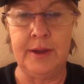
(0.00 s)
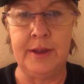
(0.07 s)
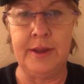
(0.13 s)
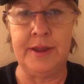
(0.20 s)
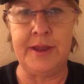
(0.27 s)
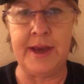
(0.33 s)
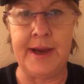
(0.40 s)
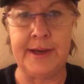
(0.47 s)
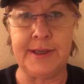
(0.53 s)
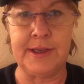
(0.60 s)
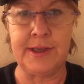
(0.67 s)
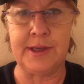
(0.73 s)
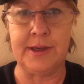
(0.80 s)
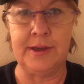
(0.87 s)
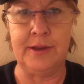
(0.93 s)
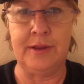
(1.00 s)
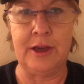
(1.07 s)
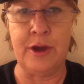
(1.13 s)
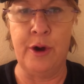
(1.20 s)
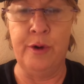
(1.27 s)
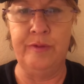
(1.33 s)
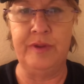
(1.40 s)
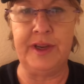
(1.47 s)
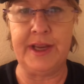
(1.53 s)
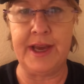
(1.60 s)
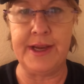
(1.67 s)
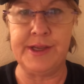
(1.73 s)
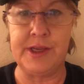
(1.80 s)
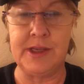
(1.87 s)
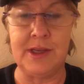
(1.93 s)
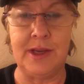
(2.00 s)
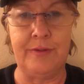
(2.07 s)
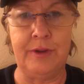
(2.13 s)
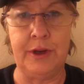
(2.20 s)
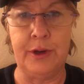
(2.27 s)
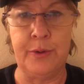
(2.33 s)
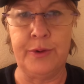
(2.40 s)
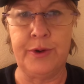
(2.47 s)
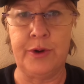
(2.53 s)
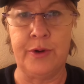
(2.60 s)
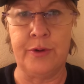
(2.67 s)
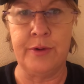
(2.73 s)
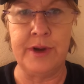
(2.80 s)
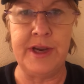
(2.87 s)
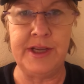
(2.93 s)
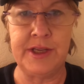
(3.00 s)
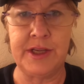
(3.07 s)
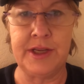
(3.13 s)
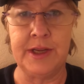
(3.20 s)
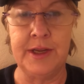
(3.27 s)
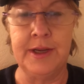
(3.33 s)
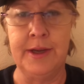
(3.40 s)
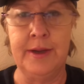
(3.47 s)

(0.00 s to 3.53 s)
that the COVID cases have increased